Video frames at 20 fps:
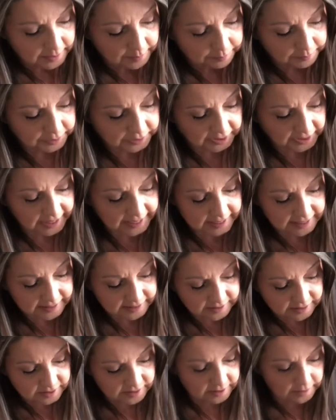
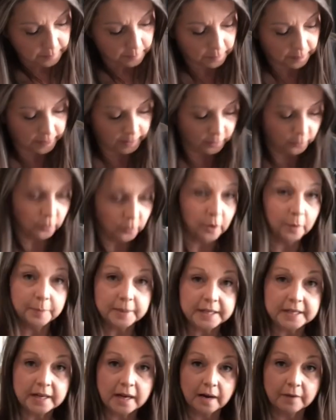plants will be
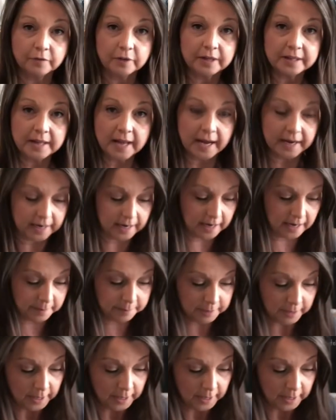covering that up,